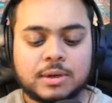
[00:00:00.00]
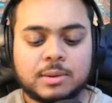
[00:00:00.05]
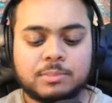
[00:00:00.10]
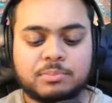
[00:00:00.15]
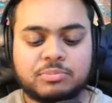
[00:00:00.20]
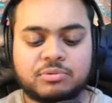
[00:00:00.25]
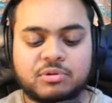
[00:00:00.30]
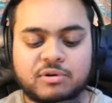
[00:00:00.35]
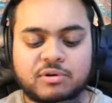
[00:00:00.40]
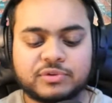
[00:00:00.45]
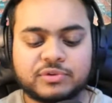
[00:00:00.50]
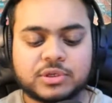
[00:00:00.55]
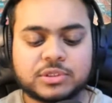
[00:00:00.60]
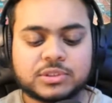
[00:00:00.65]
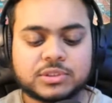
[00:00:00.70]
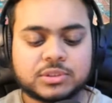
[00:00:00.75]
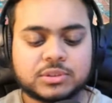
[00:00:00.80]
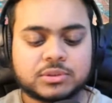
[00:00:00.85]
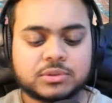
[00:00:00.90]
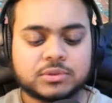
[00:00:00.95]
Provod,
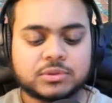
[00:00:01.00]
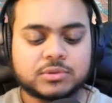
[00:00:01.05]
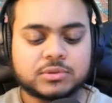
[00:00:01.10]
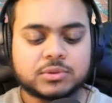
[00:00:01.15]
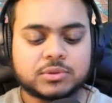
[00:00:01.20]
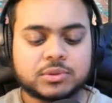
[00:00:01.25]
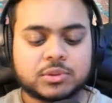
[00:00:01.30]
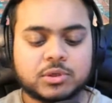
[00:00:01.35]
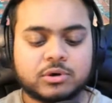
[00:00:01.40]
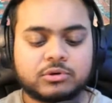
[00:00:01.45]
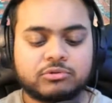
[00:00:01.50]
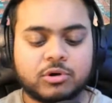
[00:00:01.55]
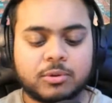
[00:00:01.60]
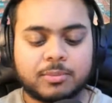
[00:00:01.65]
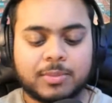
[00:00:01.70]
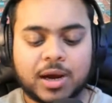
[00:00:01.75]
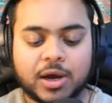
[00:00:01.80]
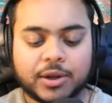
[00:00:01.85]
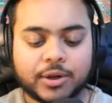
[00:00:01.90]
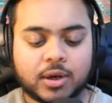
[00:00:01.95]

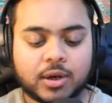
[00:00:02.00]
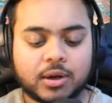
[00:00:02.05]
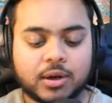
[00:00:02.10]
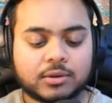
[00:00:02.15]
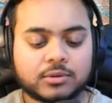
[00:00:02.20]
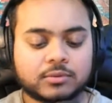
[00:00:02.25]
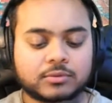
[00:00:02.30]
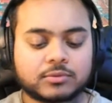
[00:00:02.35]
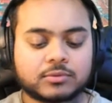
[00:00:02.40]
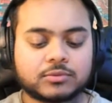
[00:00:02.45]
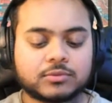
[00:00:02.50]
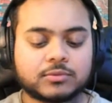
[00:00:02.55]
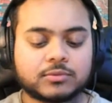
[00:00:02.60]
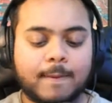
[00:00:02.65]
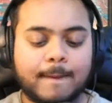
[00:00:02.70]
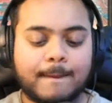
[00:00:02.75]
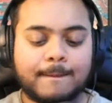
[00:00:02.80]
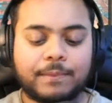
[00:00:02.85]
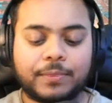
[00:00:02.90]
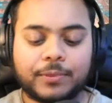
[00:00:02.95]
Ramada,
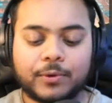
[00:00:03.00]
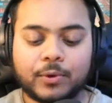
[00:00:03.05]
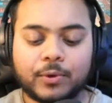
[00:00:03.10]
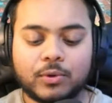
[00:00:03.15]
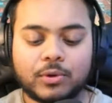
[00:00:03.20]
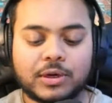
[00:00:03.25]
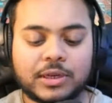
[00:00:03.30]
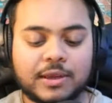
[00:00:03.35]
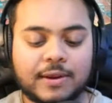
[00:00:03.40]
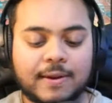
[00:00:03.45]
Dawley,